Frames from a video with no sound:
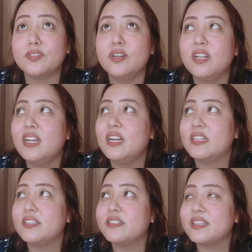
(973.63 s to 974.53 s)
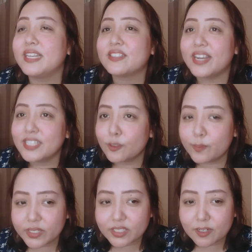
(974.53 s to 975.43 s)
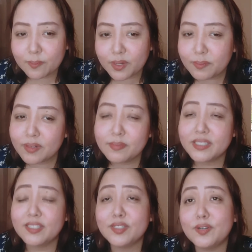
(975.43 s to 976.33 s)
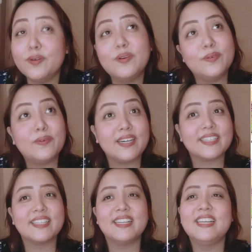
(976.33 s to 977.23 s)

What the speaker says: So not like trying to burst our bubble, but you know what,